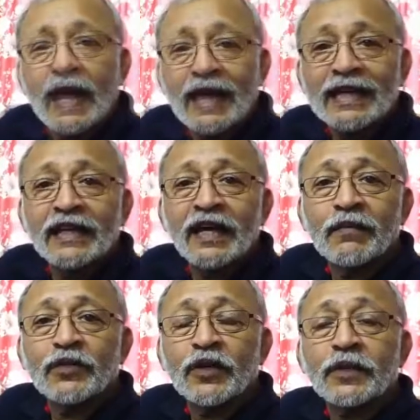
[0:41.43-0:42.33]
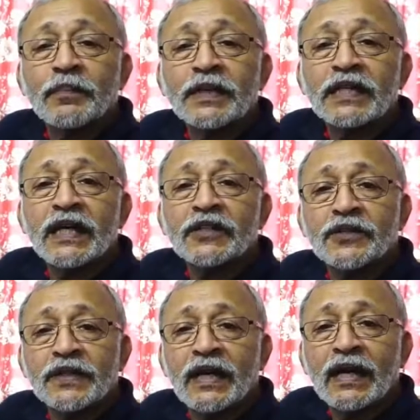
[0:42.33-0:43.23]
Hi, I'm Doctor Peter
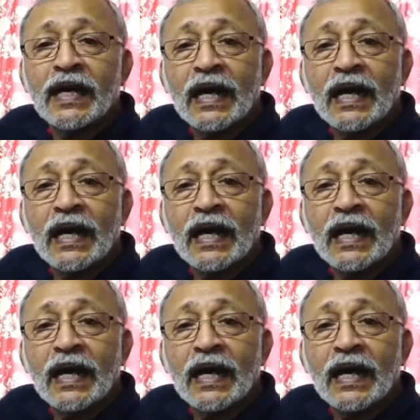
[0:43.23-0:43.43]
Achutha,